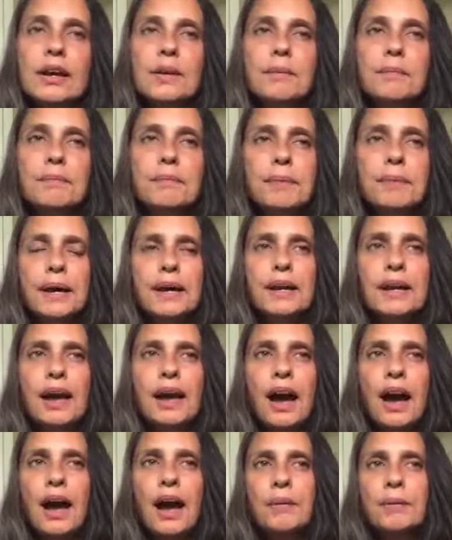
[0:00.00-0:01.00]
But
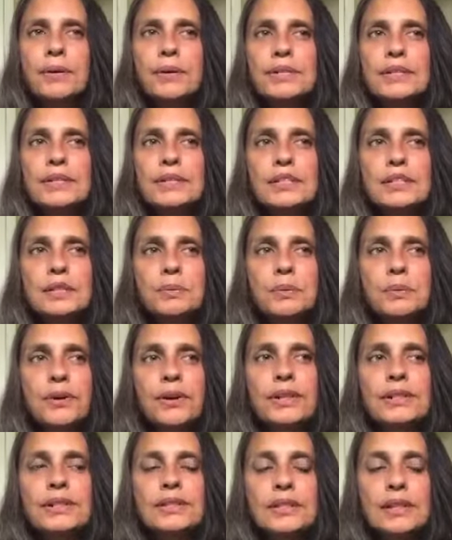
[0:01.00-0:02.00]
I was
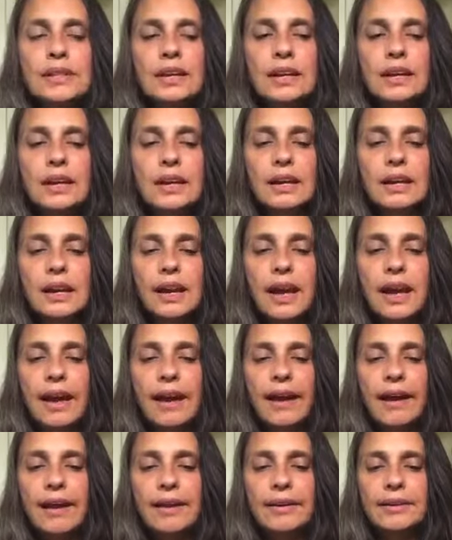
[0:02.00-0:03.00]
experiencing it
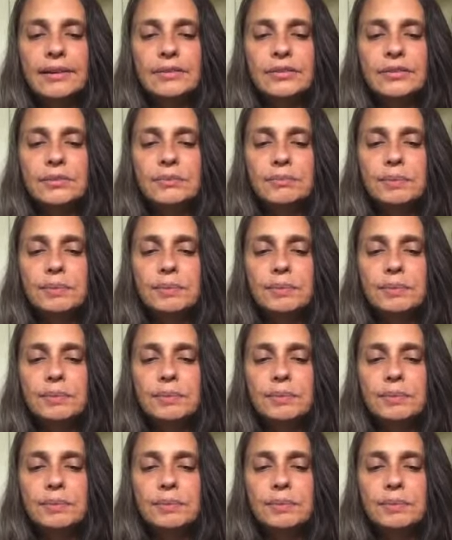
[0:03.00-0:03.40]
as,